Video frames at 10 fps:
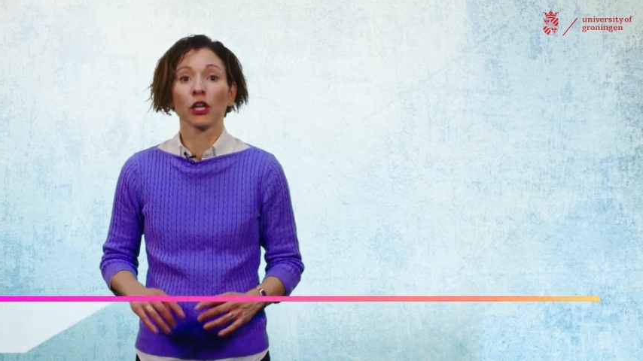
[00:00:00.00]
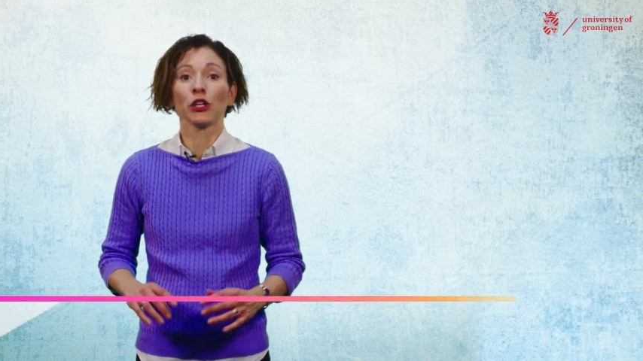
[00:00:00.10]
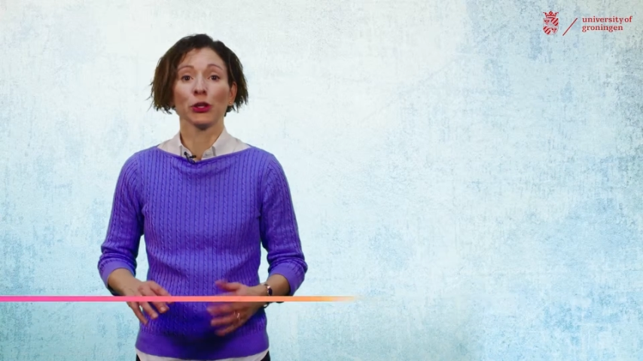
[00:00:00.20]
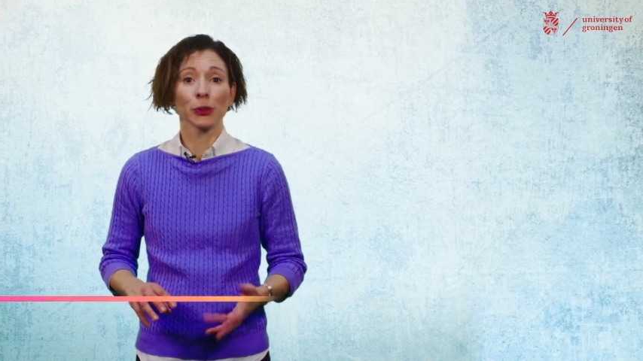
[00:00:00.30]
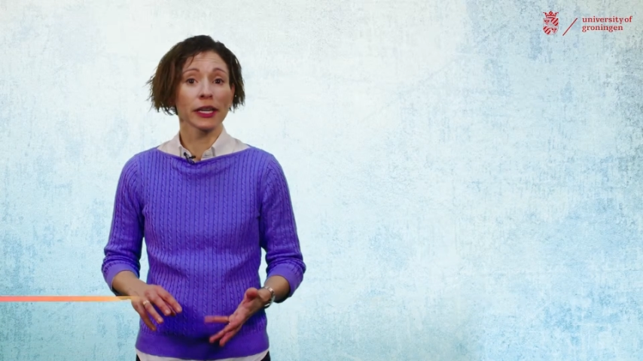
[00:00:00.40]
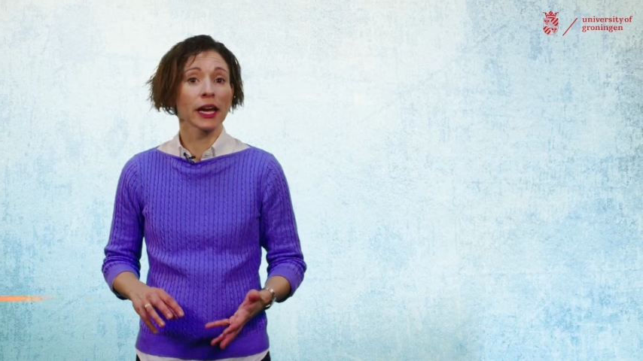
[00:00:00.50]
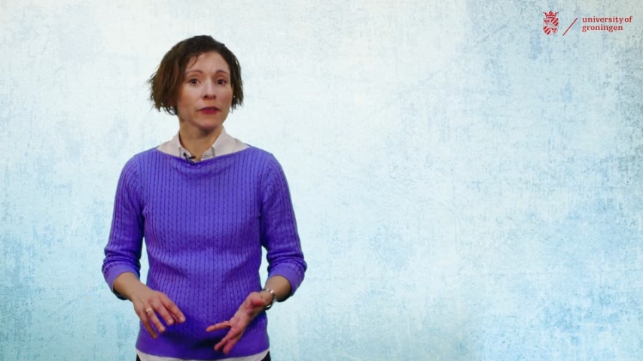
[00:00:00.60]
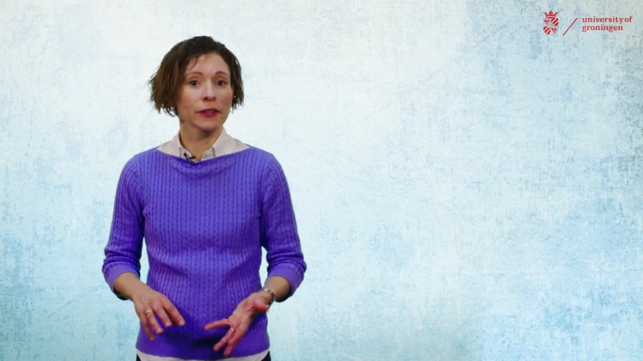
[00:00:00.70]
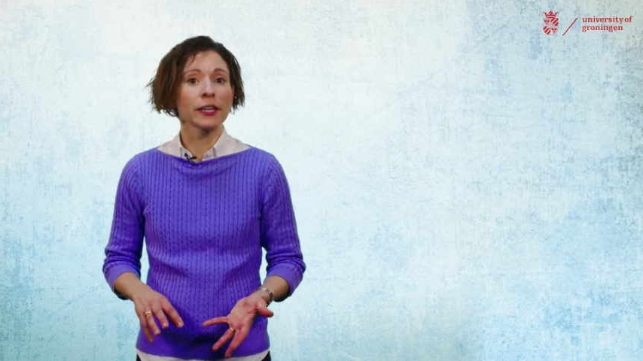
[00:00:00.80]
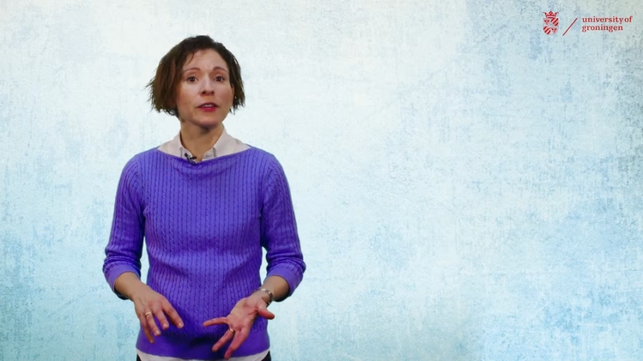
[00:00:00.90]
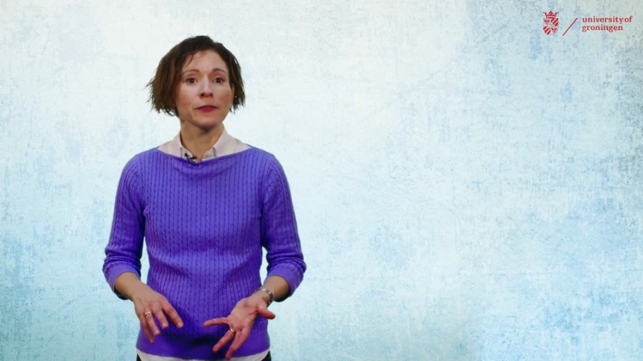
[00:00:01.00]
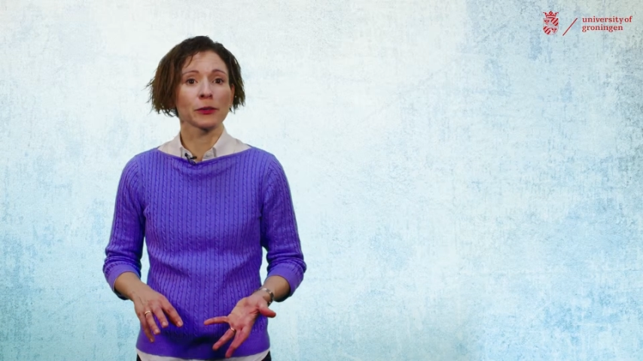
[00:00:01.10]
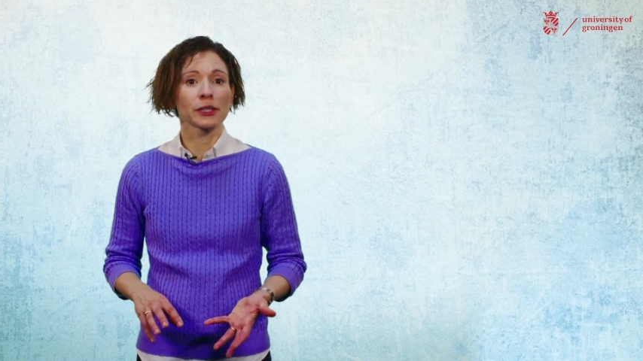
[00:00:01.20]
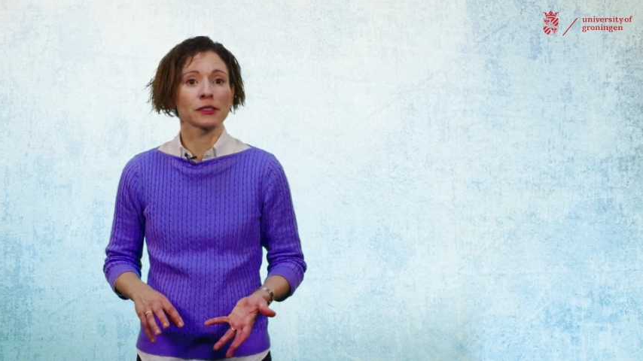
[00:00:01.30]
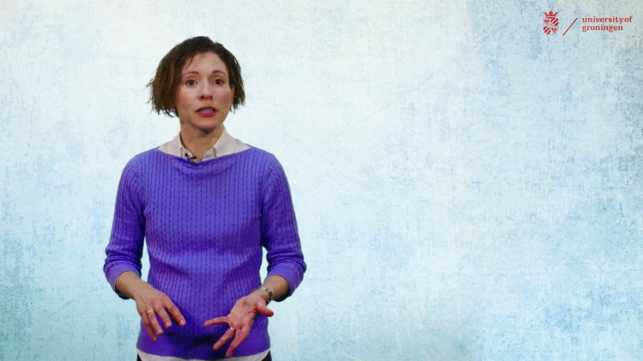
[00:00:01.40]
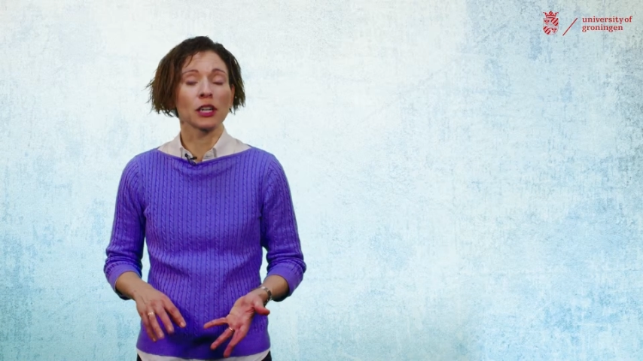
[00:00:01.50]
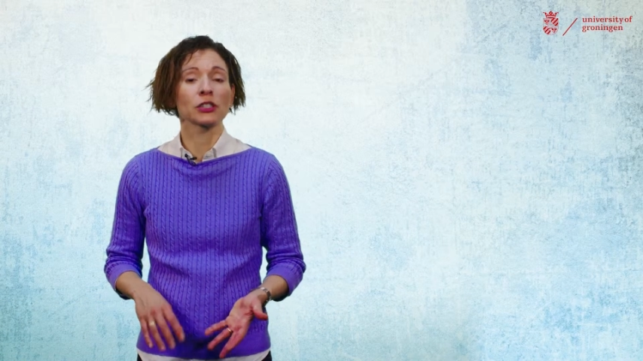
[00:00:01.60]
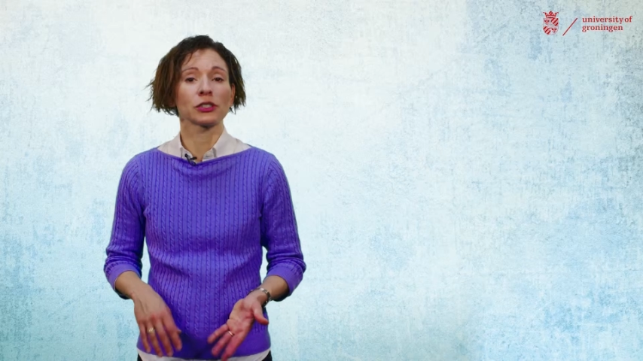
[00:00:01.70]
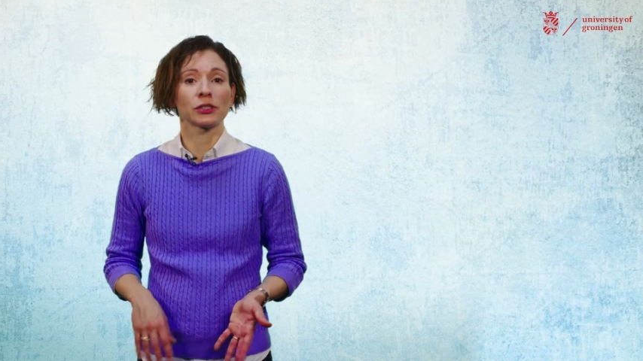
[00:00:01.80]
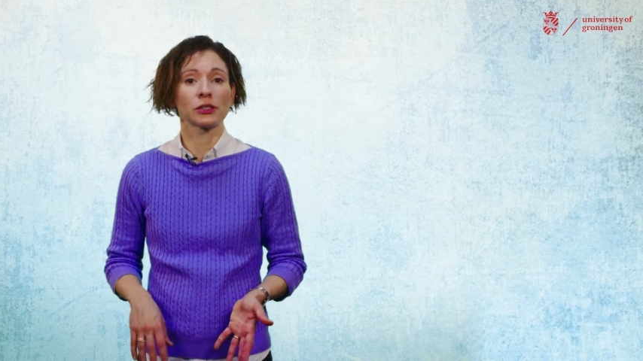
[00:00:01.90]
You can have an influence on
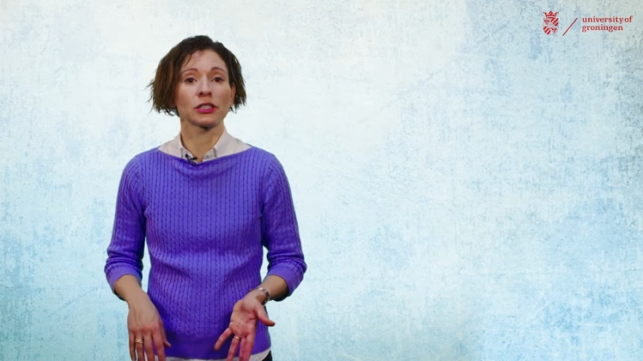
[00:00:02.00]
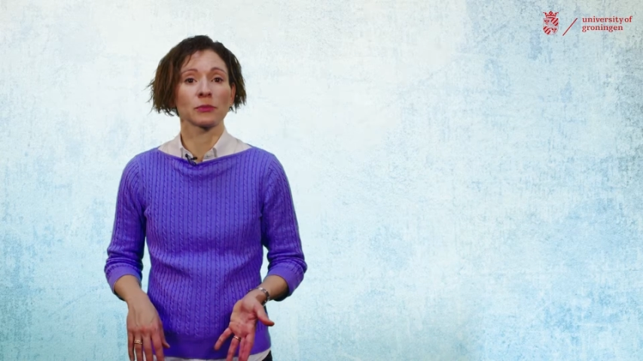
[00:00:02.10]
your students'